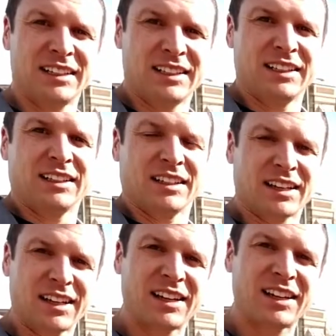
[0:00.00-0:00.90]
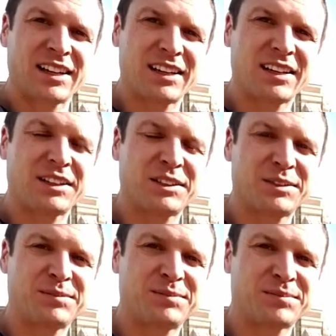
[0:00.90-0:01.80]

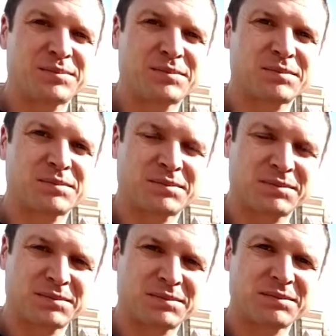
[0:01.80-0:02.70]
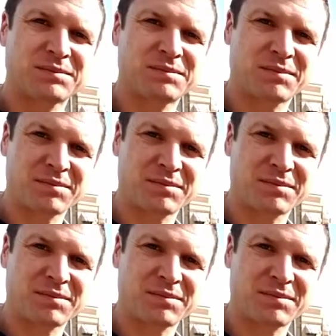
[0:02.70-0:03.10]
(silent)